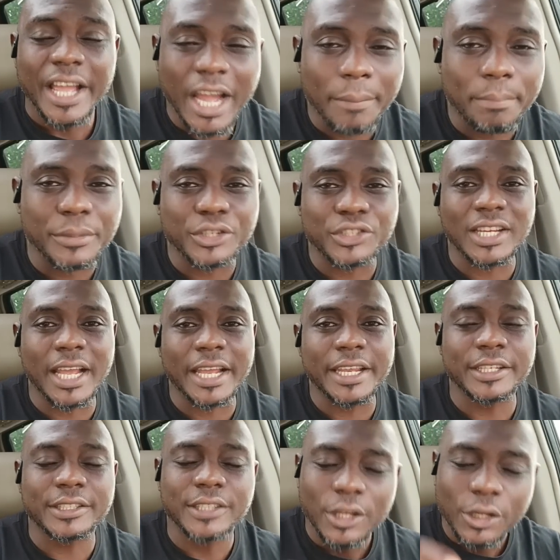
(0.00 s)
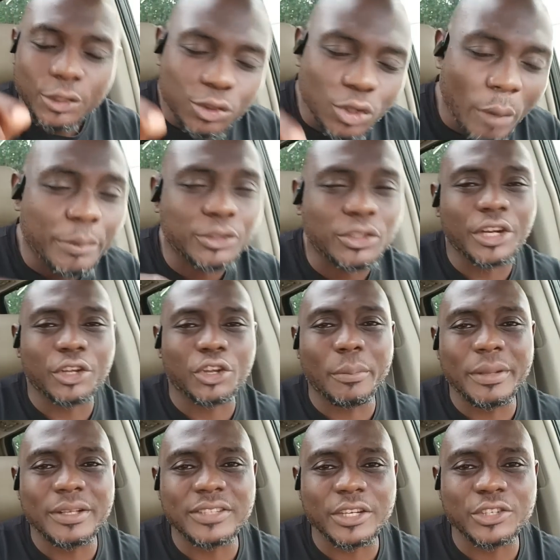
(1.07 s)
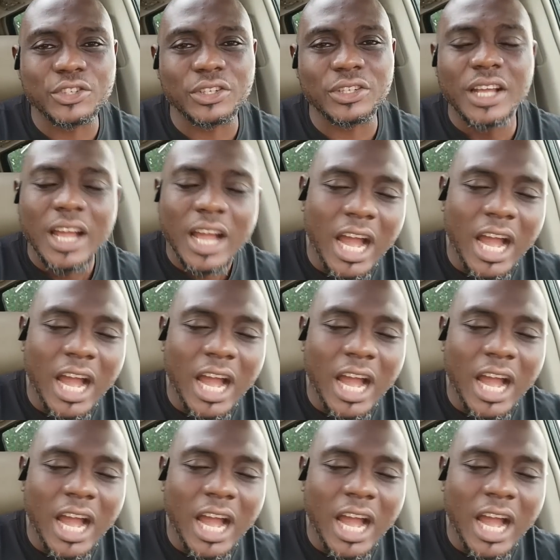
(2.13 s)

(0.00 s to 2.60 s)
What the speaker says: Help me share it. Drop it on the comment section.